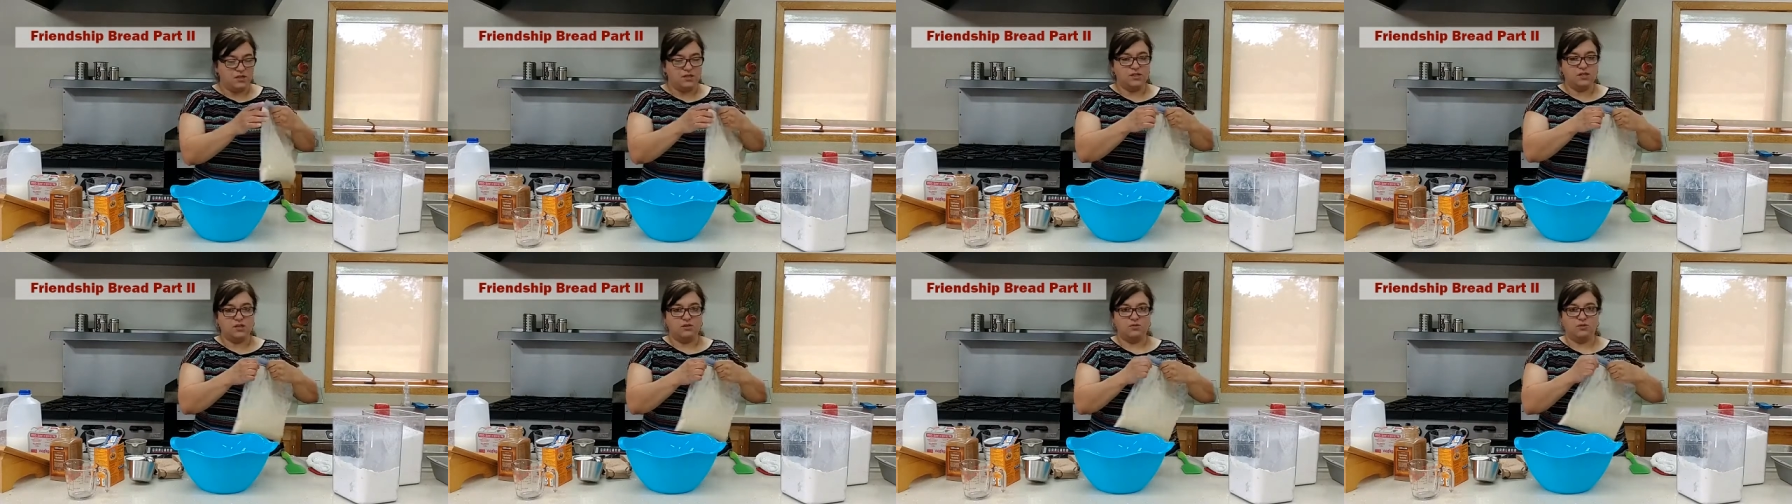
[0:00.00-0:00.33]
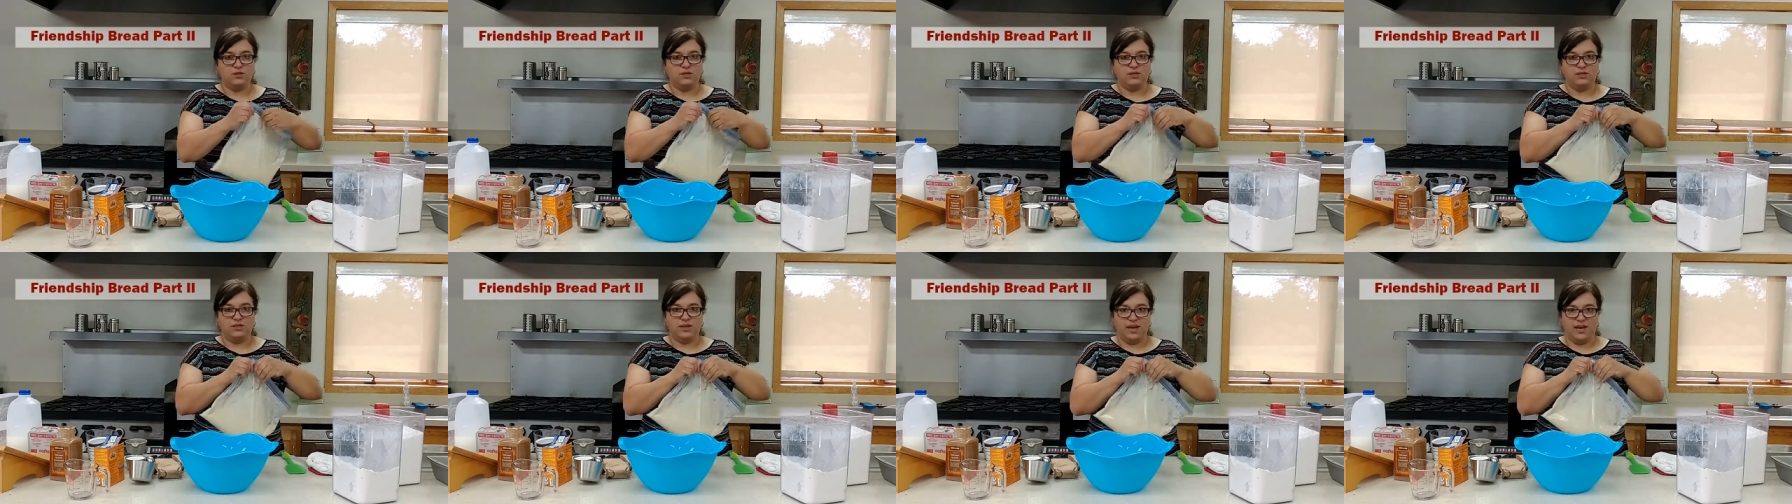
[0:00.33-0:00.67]

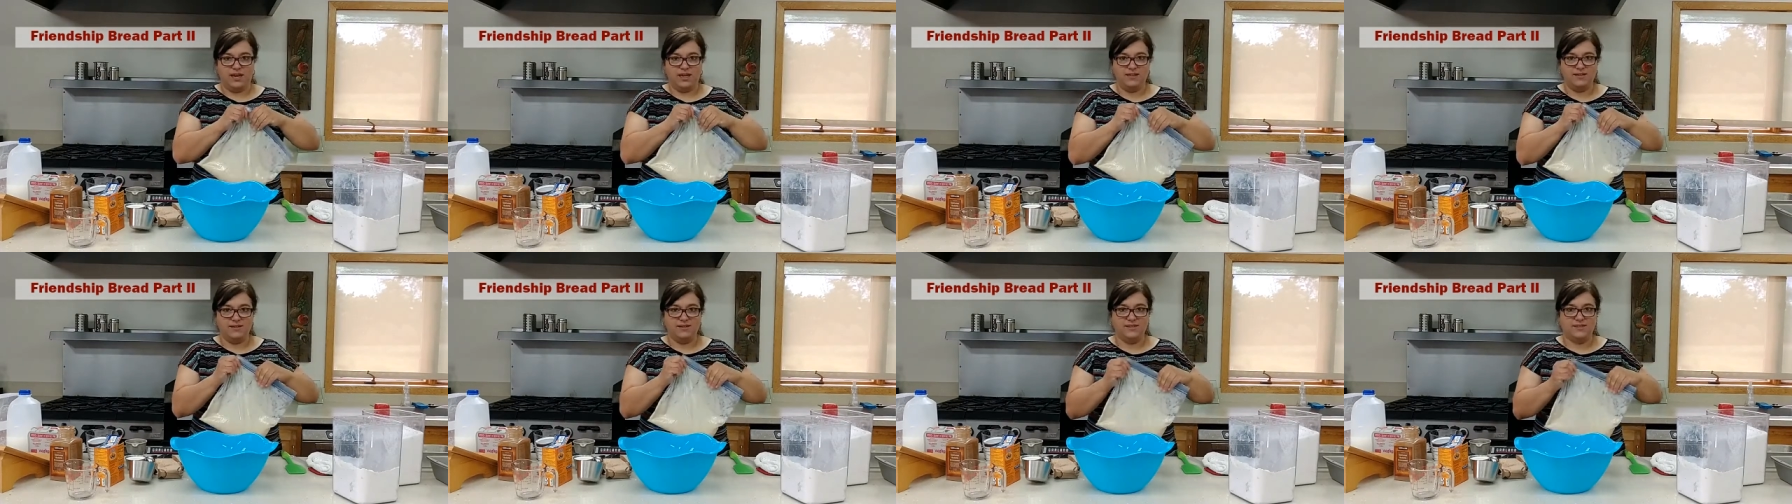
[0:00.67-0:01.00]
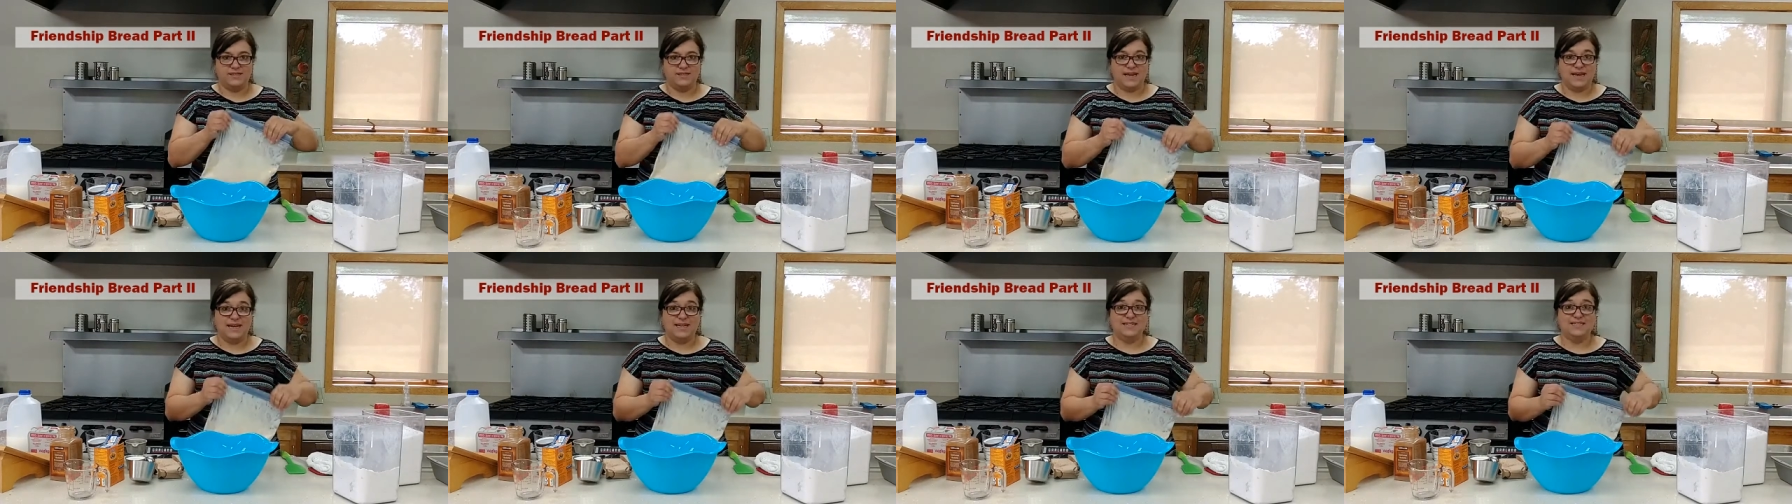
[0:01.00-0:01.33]
So today
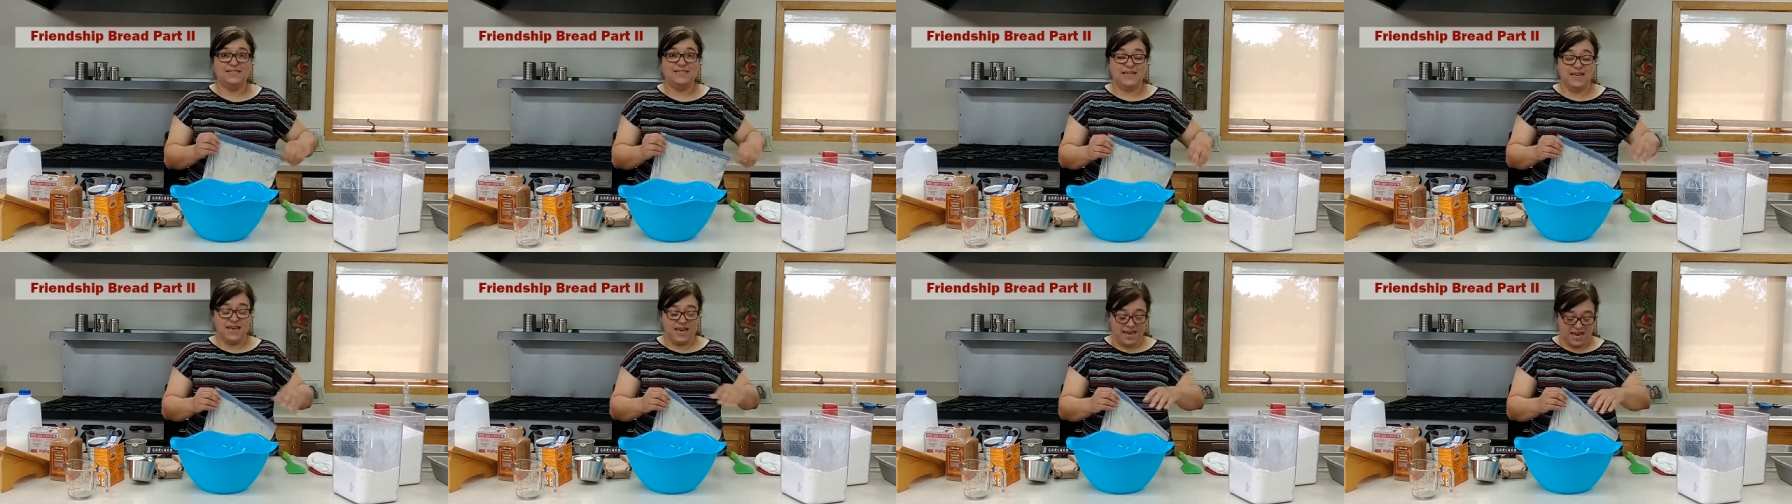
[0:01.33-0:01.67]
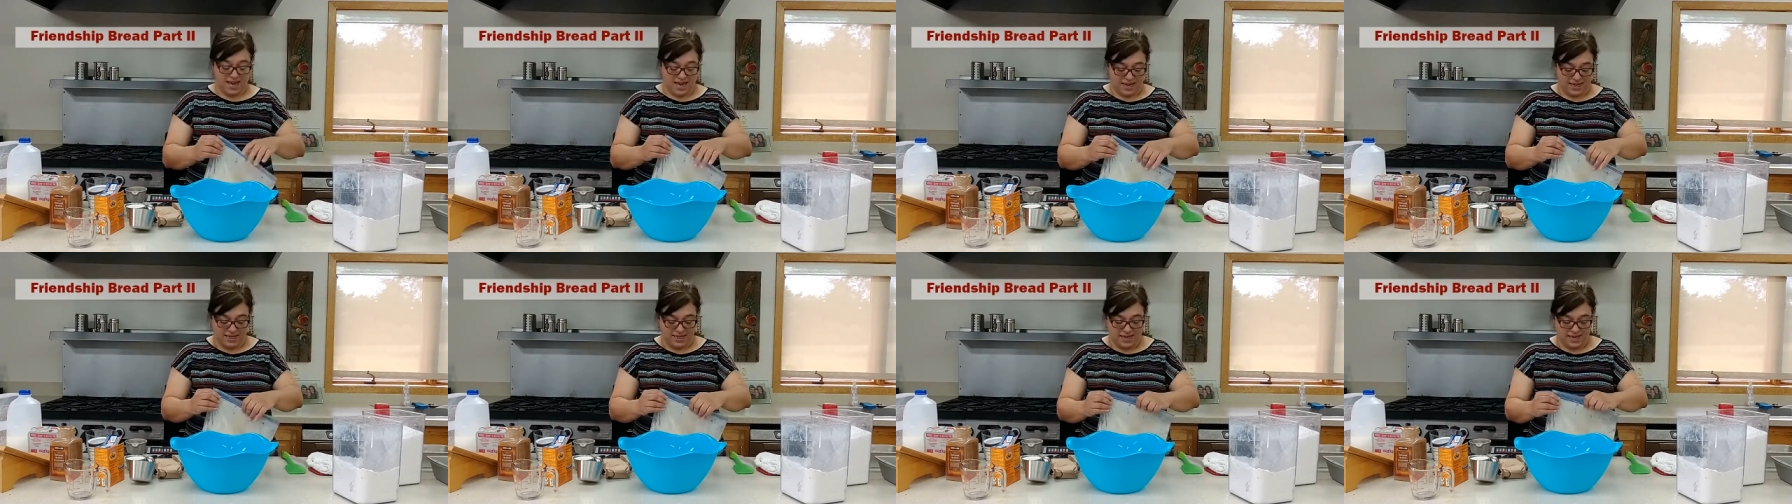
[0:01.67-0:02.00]
is day
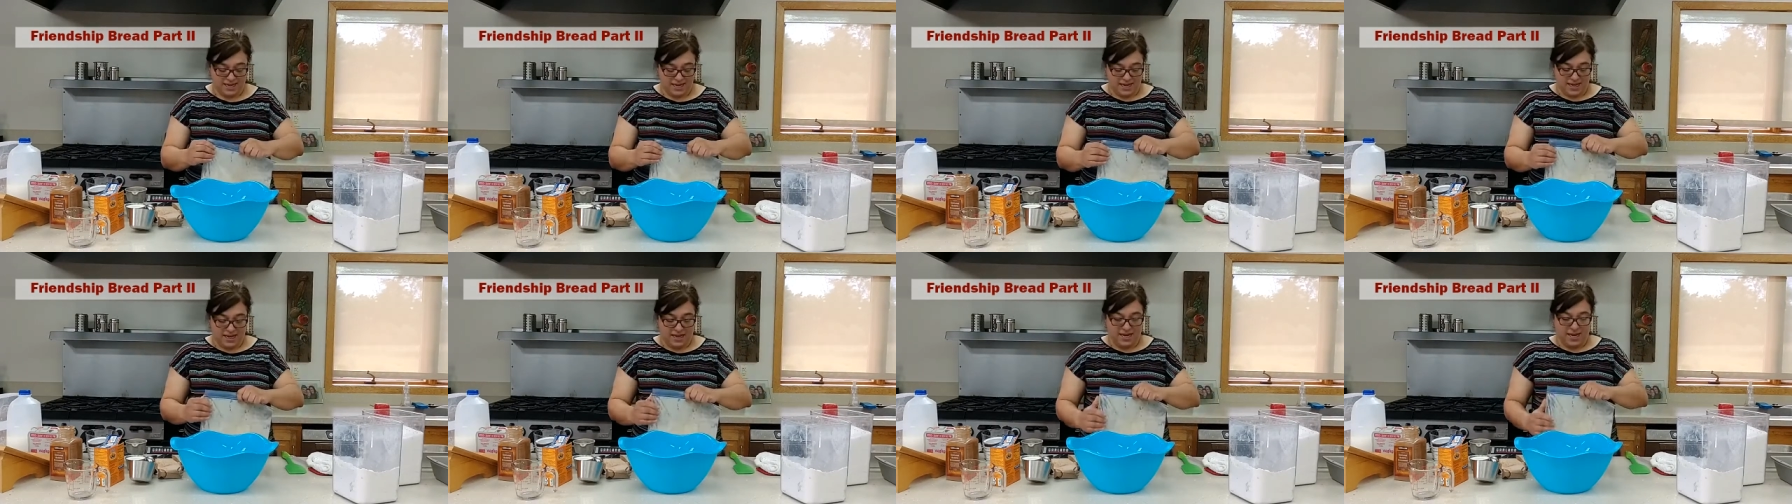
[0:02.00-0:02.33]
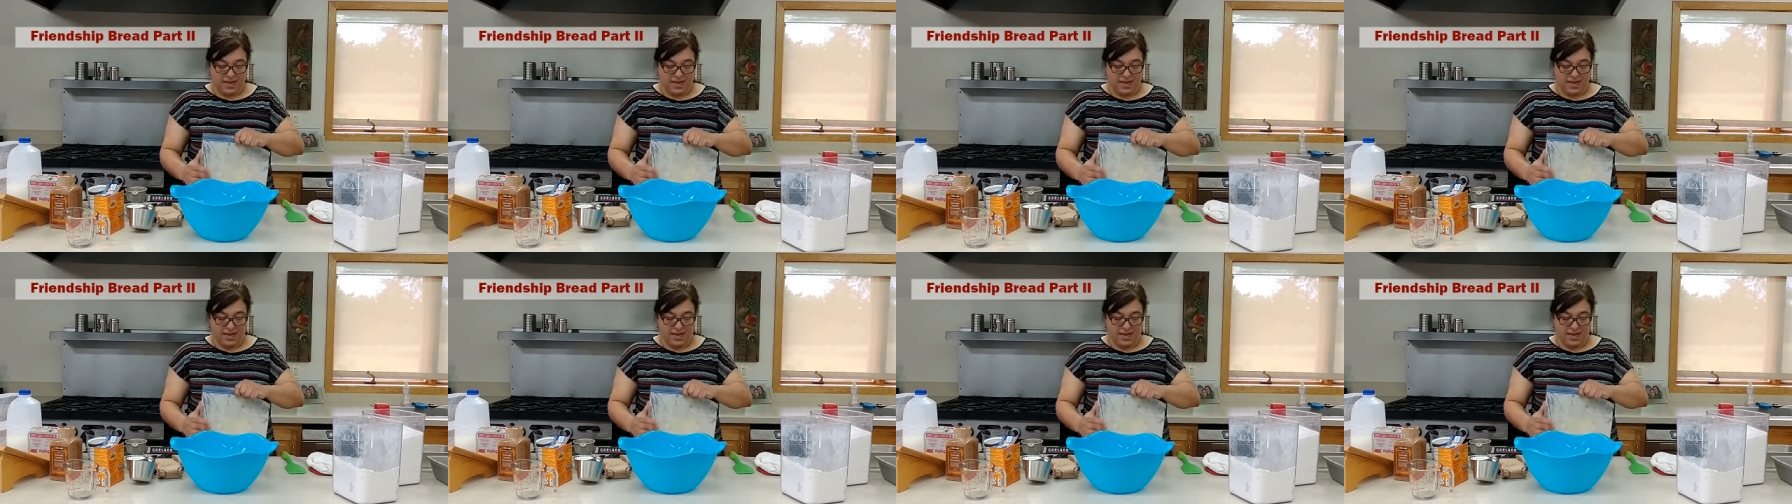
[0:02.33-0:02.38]
10,